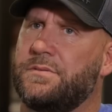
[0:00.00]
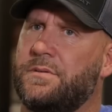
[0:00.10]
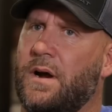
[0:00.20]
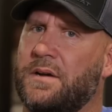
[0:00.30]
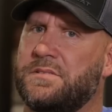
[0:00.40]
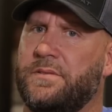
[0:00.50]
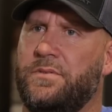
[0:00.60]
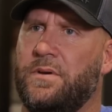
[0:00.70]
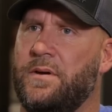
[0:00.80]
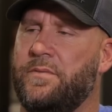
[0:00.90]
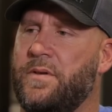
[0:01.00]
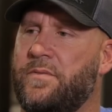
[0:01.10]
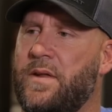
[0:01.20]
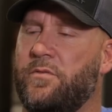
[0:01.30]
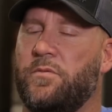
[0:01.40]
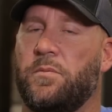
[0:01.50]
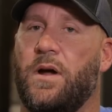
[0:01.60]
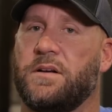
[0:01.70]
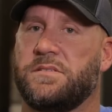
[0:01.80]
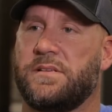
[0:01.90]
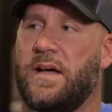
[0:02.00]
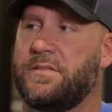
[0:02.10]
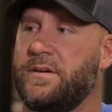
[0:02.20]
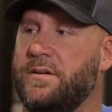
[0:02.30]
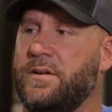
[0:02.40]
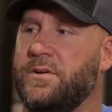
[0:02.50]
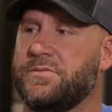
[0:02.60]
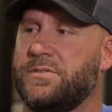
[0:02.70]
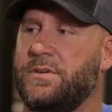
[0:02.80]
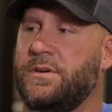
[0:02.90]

Crocs. If anyone from Crocs is out there and knows